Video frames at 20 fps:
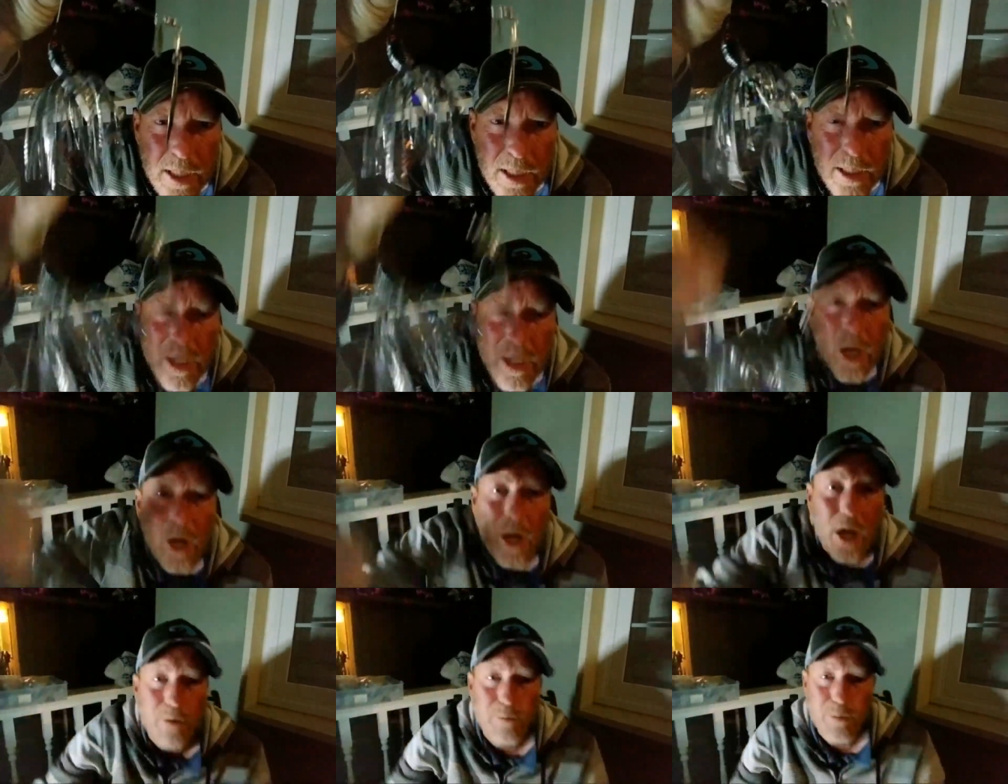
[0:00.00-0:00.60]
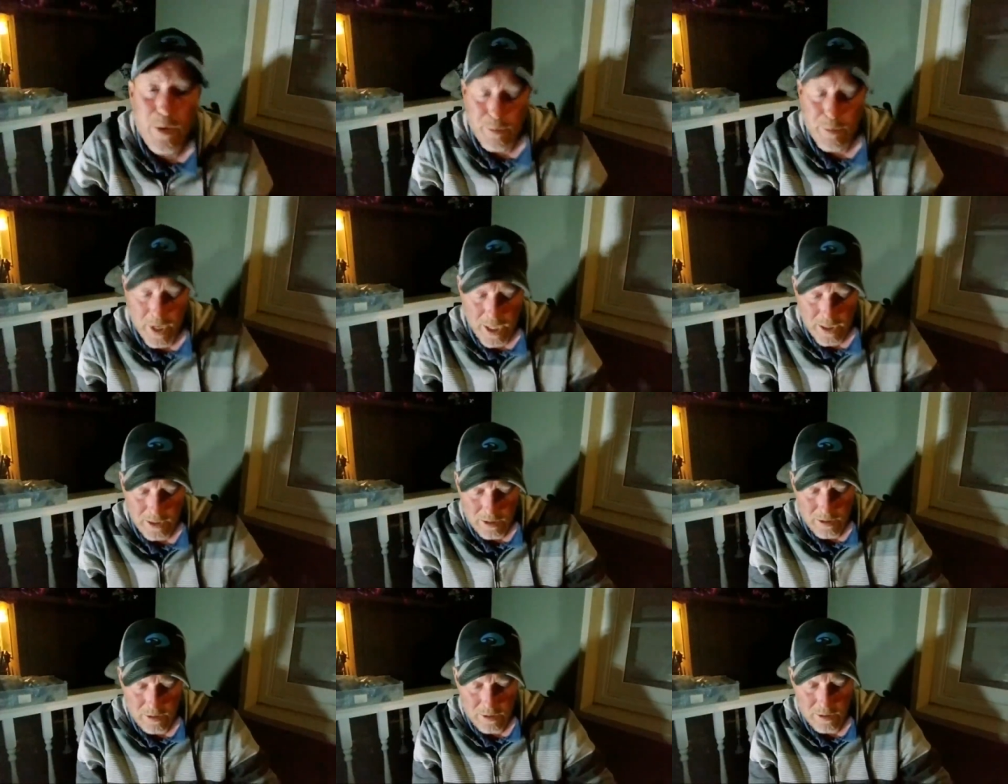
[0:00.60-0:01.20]
No, I haven't been
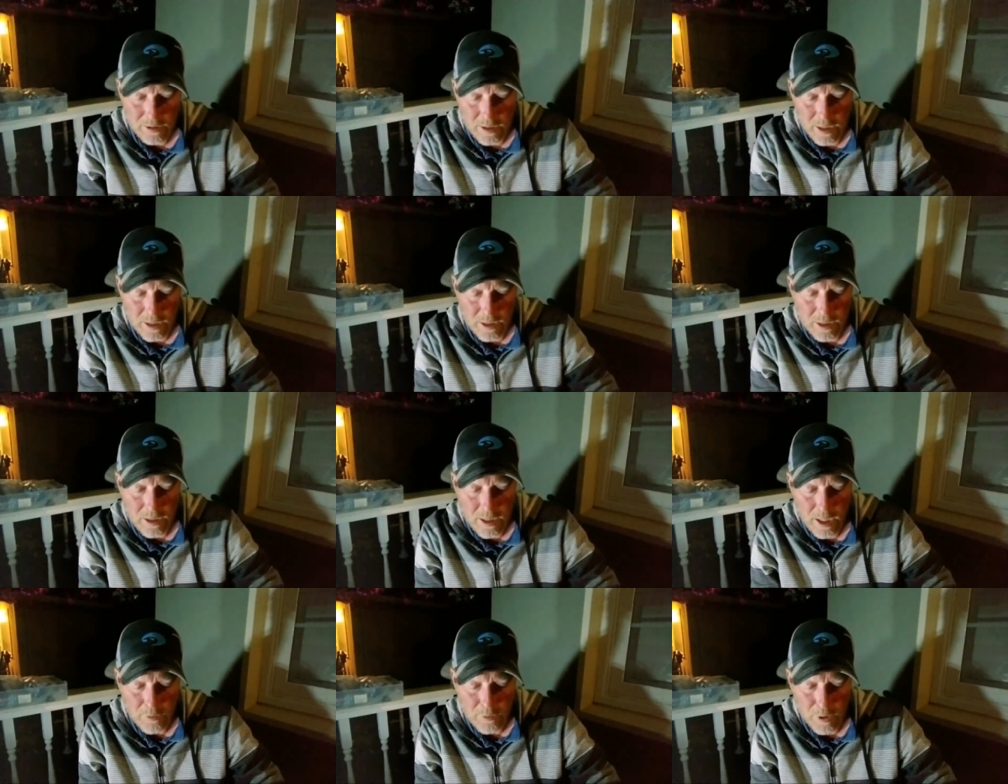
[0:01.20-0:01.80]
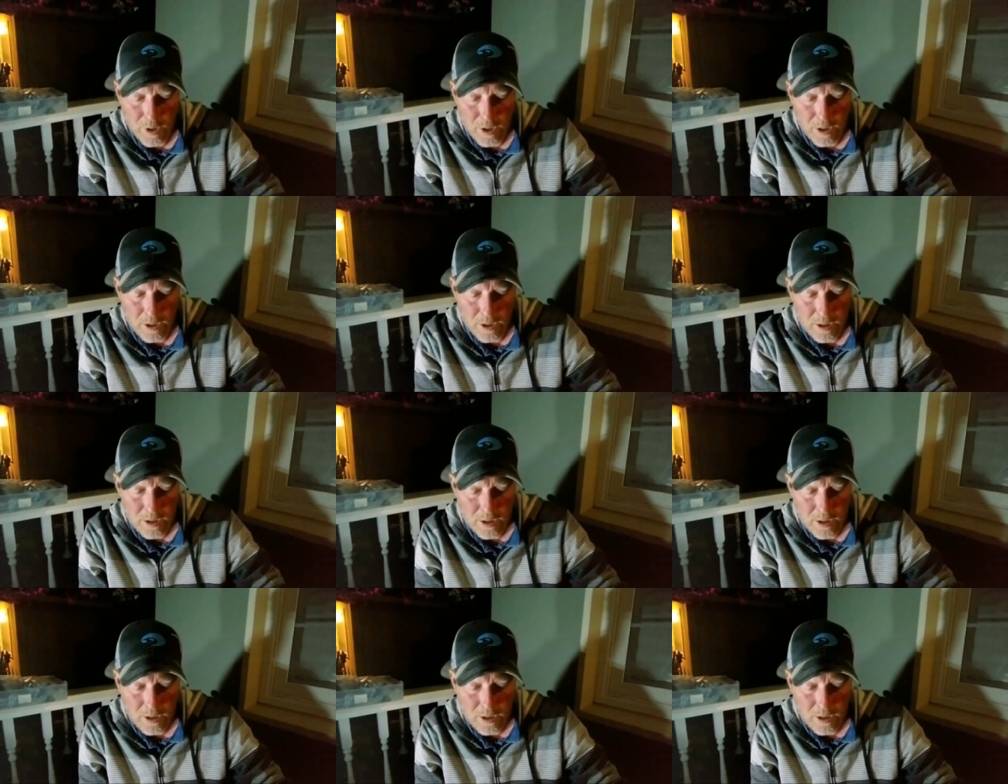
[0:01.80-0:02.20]
back there since I did that one.